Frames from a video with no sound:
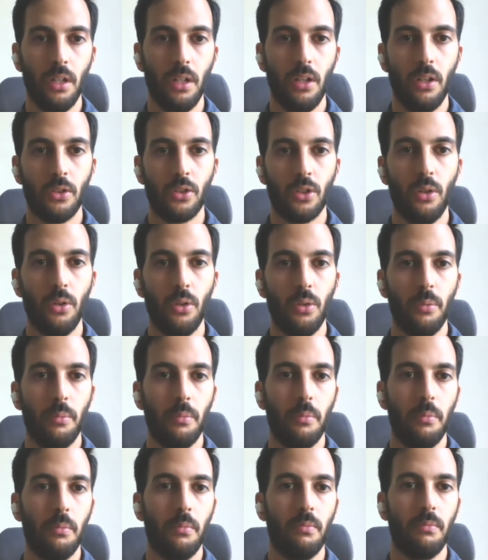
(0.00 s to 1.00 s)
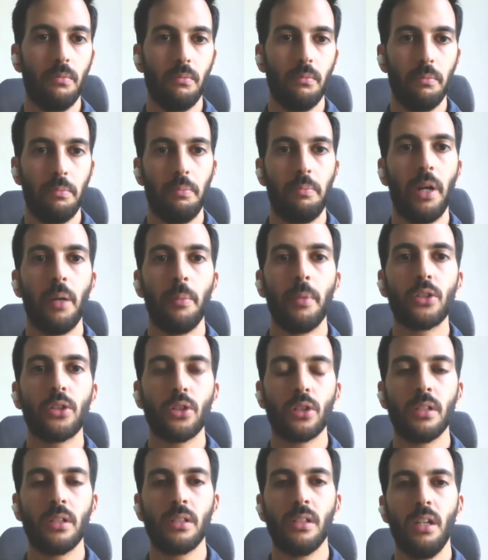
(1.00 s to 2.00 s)
So
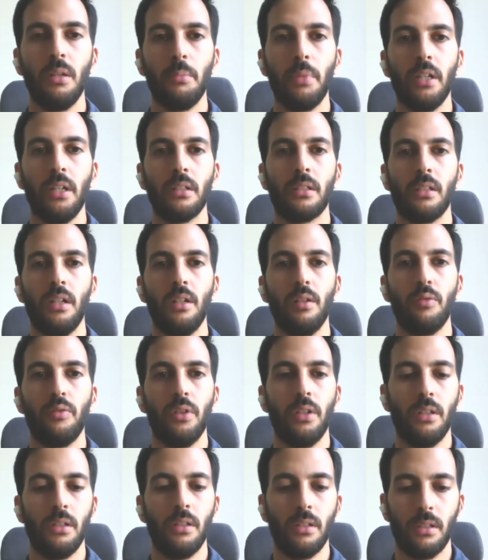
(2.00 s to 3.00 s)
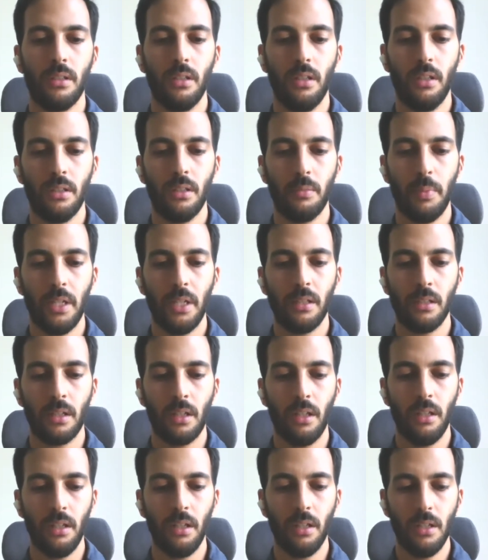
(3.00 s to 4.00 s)
parametric design by itself is
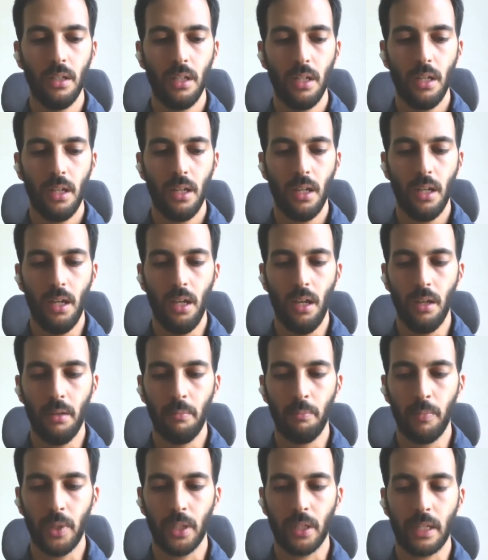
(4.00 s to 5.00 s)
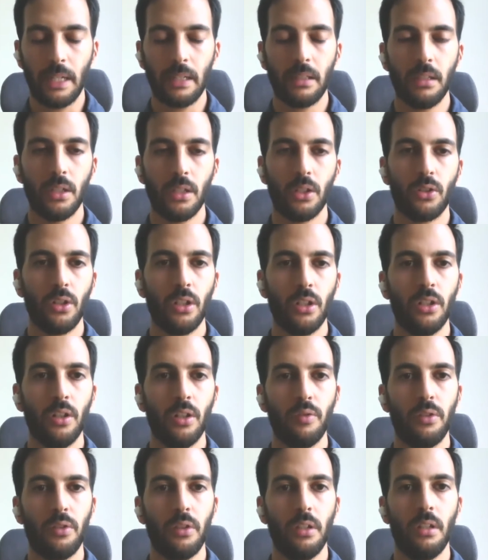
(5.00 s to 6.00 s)
basically getting rid
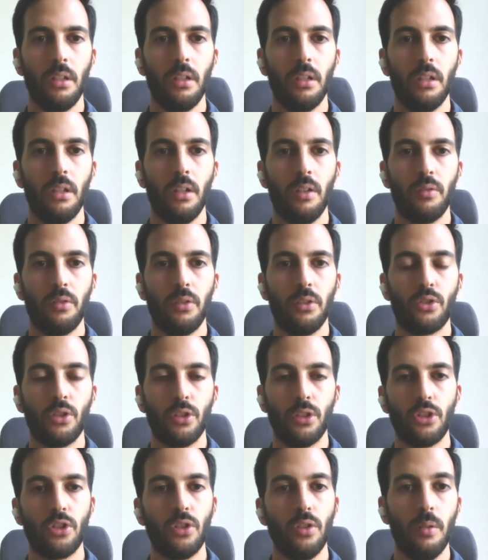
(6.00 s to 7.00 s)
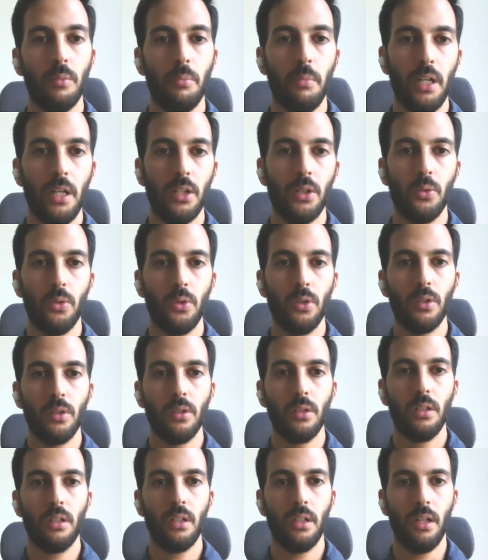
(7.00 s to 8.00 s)
of the traditional
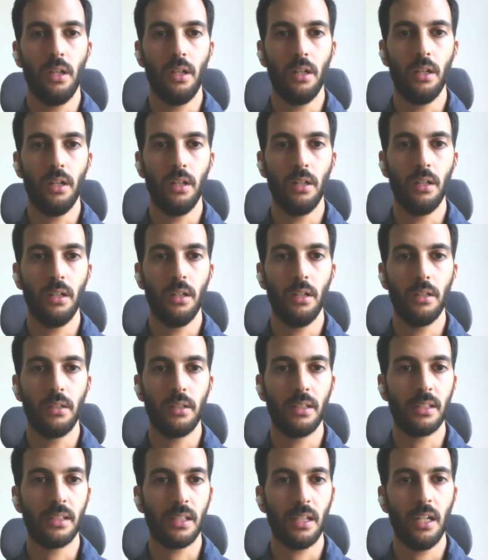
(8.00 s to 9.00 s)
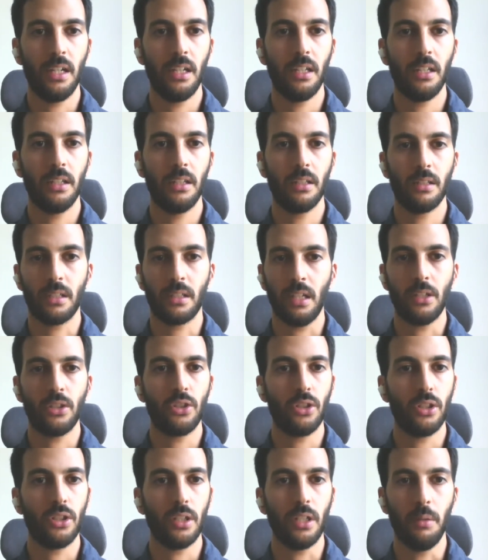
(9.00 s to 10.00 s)
manual design,
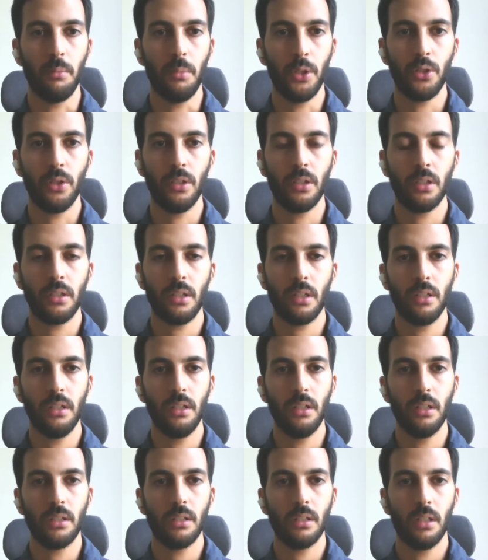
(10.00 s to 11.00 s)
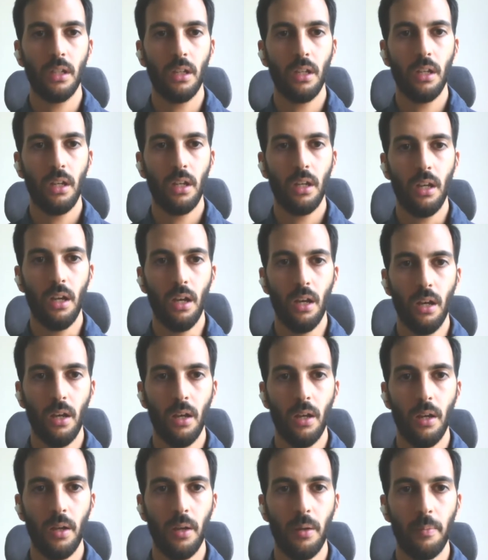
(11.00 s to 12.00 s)
sketching, and modeling techniques,
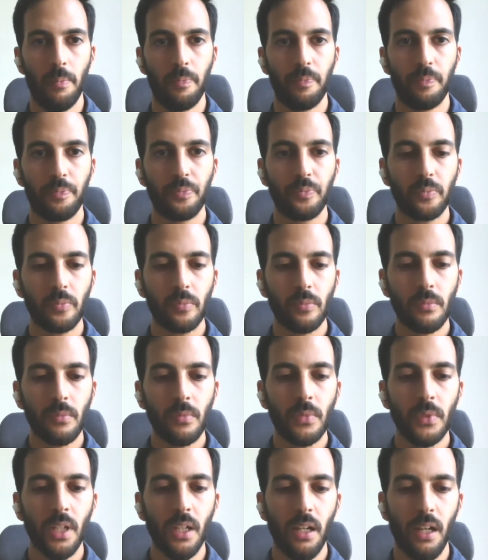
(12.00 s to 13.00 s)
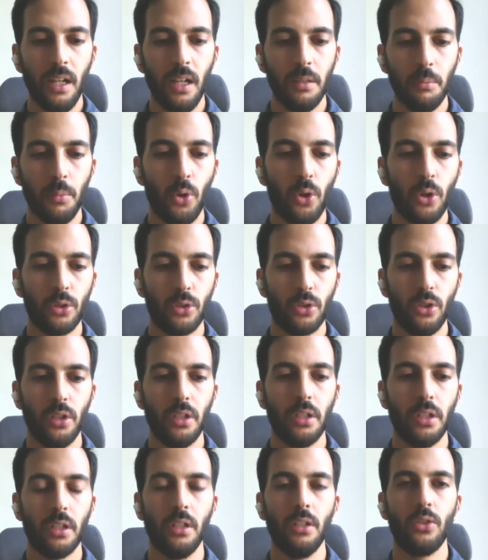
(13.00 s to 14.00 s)
and more
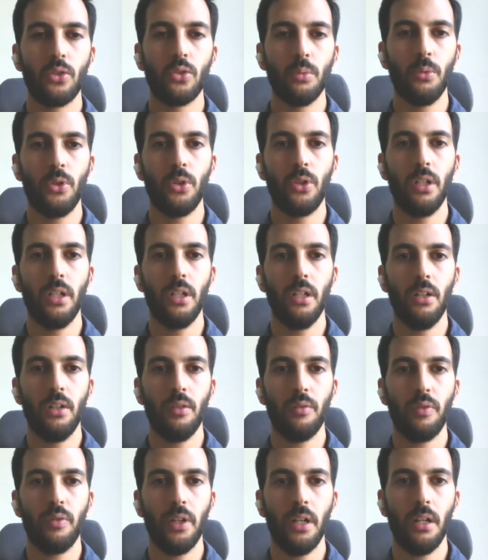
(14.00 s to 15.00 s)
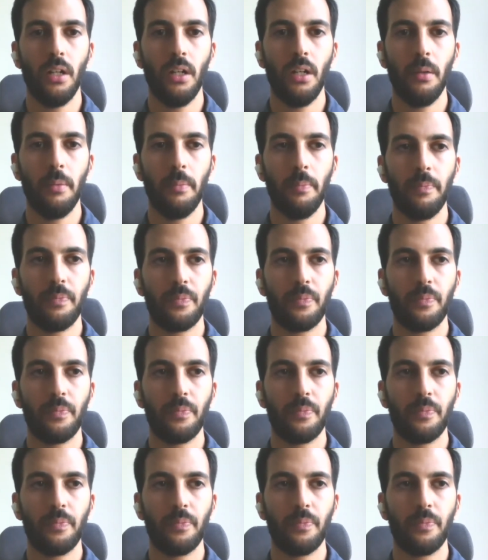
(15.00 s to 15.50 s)
turning into more of a